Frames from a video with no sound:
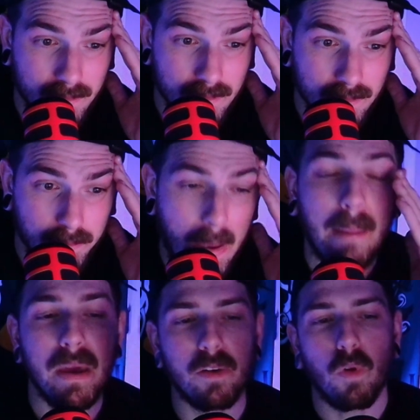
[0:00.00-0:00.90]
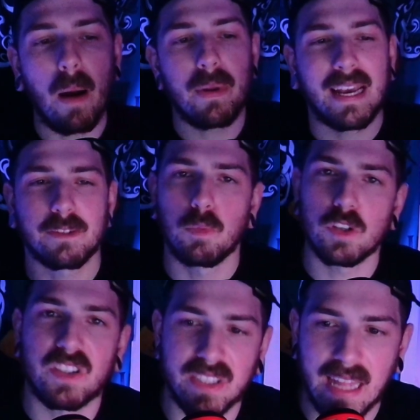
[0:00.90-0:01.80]
Batman and Robin has more
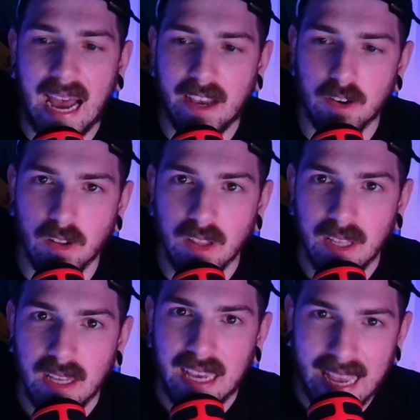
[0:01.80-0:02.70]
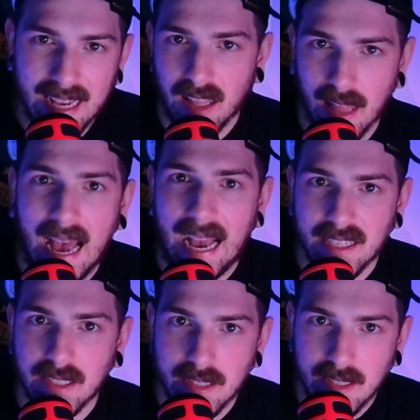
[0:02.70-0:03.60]
style in
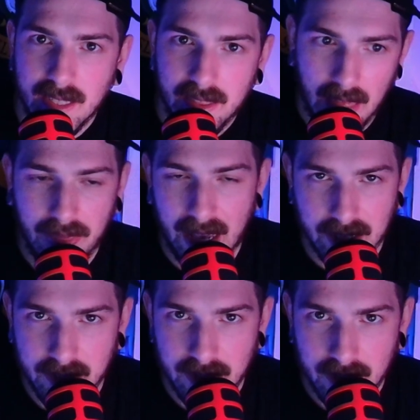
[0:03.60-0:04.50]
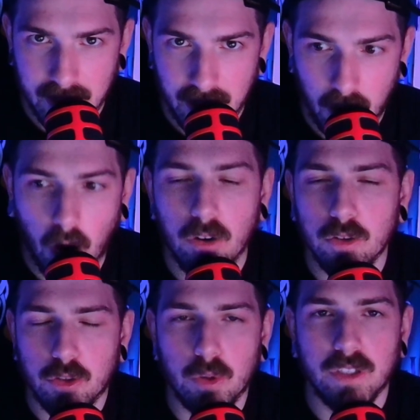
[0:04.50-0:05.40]
class than this. Arnold
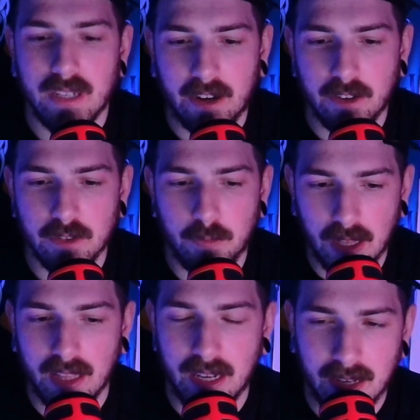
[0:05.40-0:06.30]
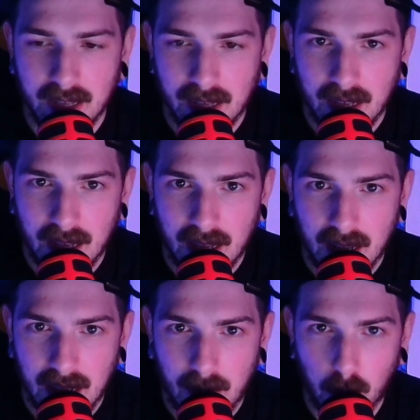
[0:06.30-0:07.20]
Schwarzenegger's villain
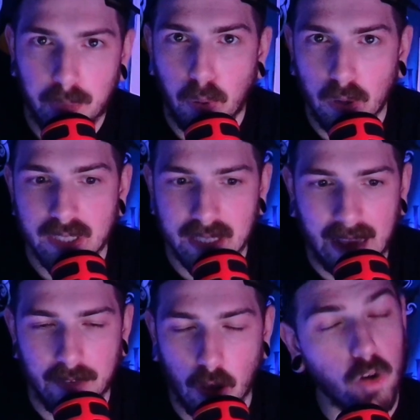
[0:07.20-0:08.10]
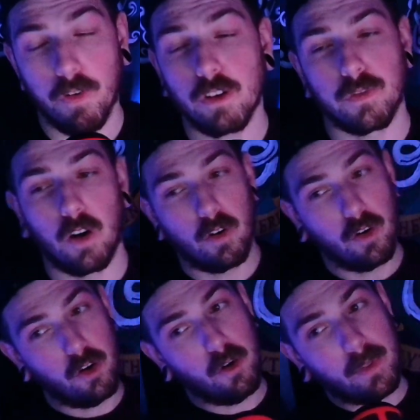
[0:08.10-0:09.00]
with Poison Ivy. First of all,
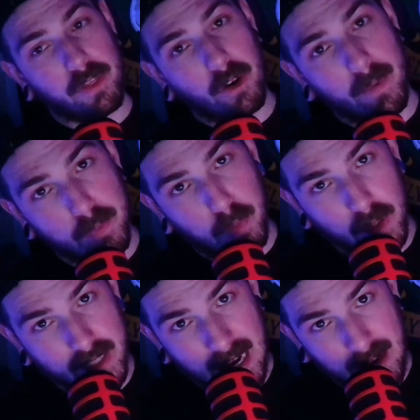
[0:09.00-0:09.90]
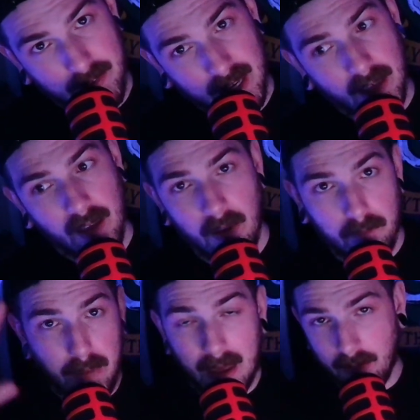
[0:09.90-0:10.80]
Uma Thurman is Poison Ivy,
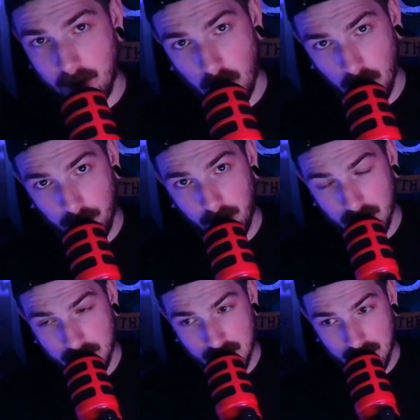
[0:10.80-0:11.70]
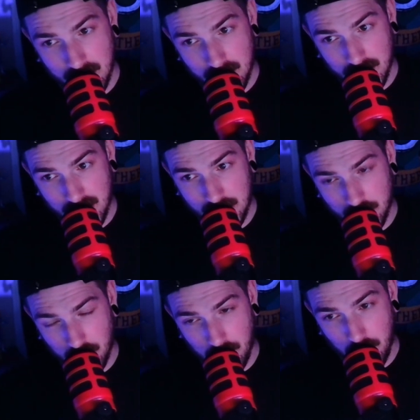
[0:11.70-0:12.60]
better than all the villains in these
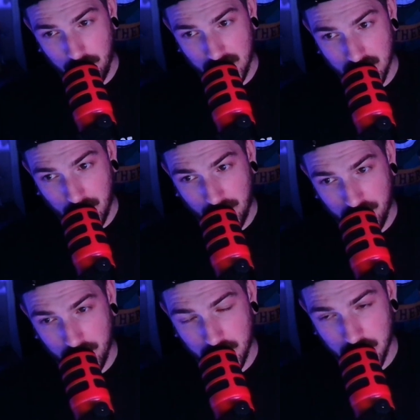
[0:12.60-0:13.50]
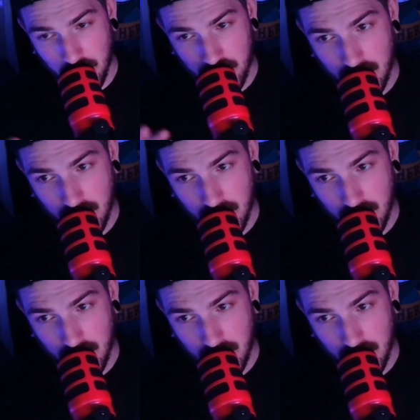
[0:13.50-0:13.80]
3 movies apart from the Joker.